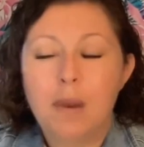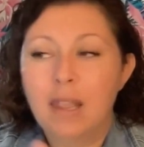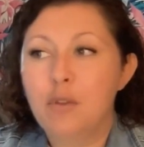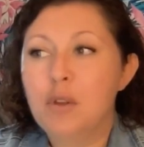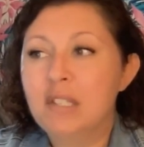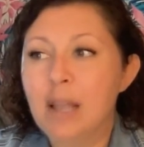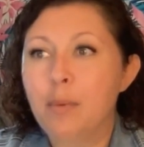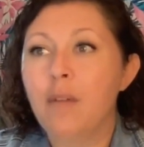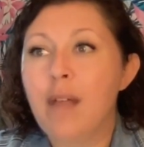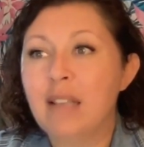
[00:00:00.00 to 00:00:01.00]
going to give you an
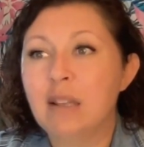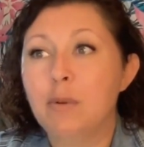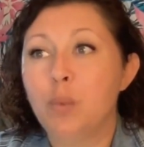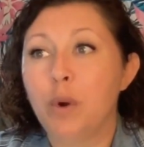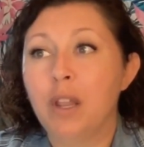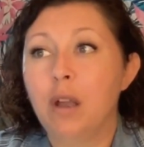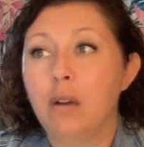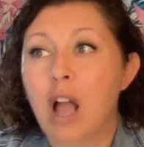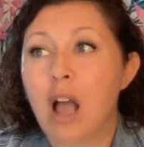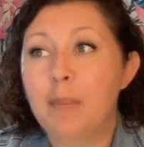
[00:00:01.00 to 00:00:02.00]
example of as I was working on
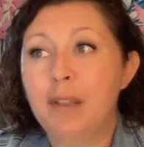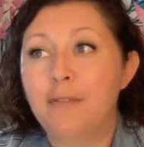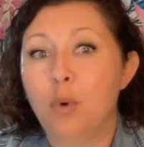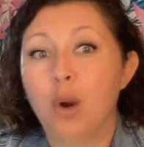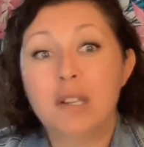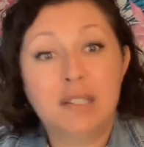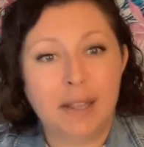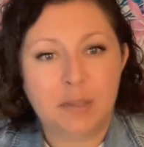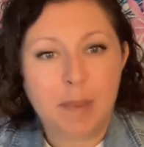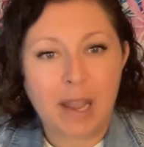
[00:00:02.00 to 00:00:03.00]
copy for a
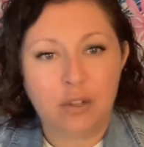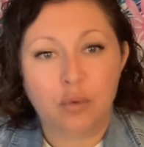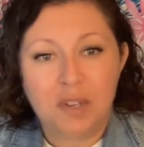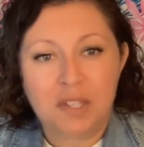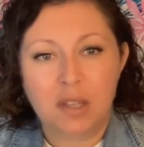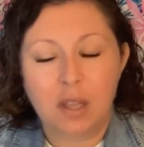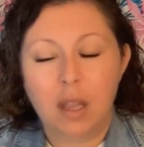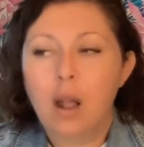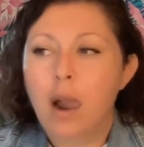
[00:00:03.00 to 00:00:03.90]
sales page recently.